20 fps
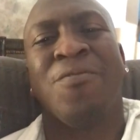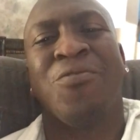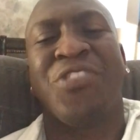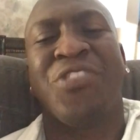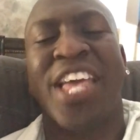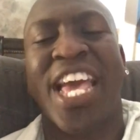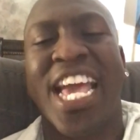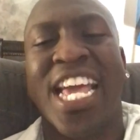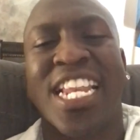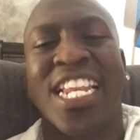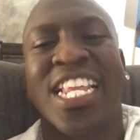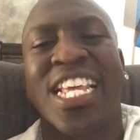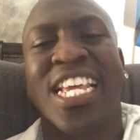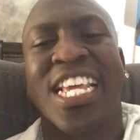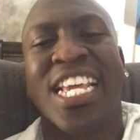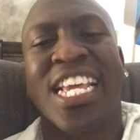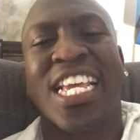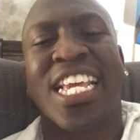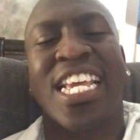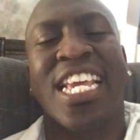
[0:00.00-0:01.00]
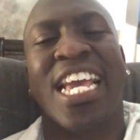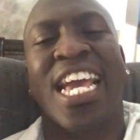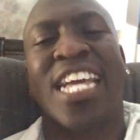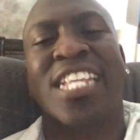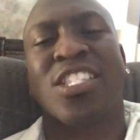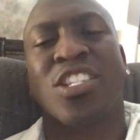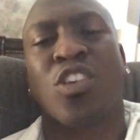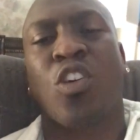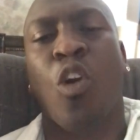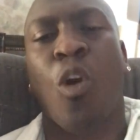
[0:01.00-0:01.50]
Then he
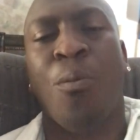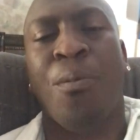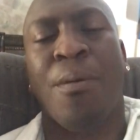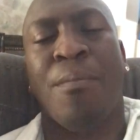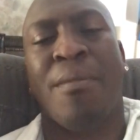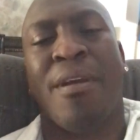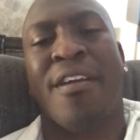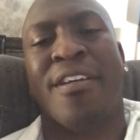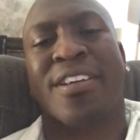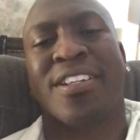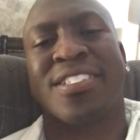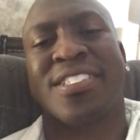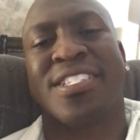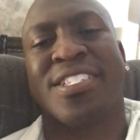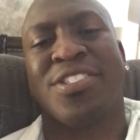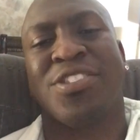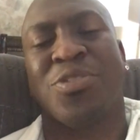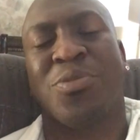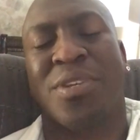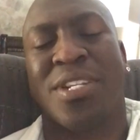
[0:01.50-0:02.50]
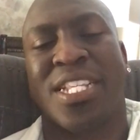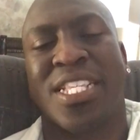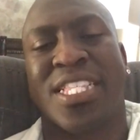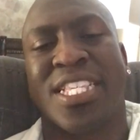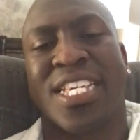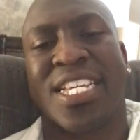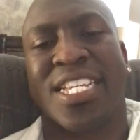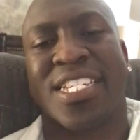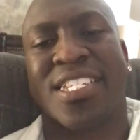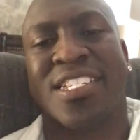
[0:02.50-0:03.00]
had the Copa Americas, didn't do
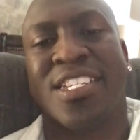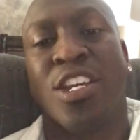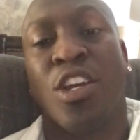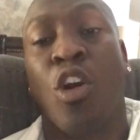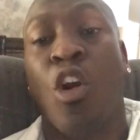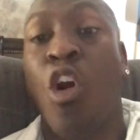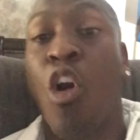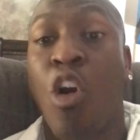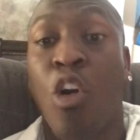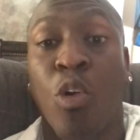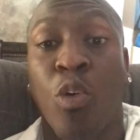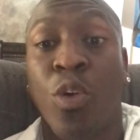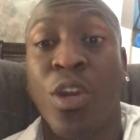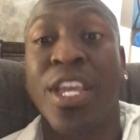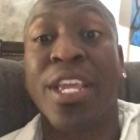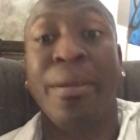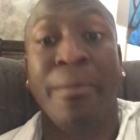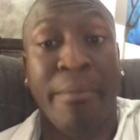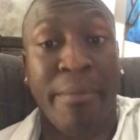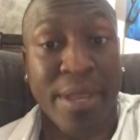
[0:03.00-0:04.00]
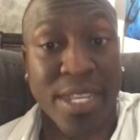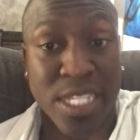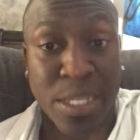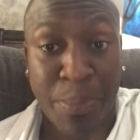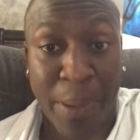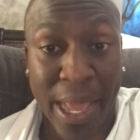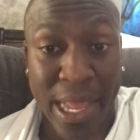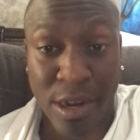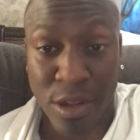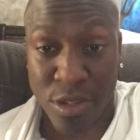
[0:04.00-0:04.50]
anything. Oh, he missed
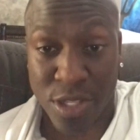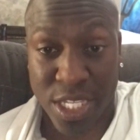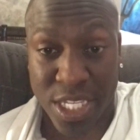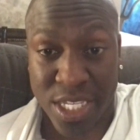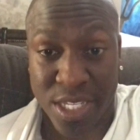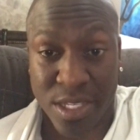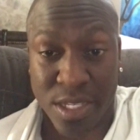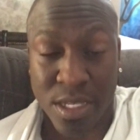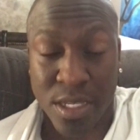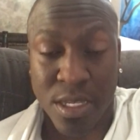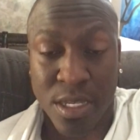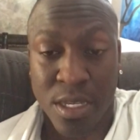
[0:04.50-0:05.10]
penalties.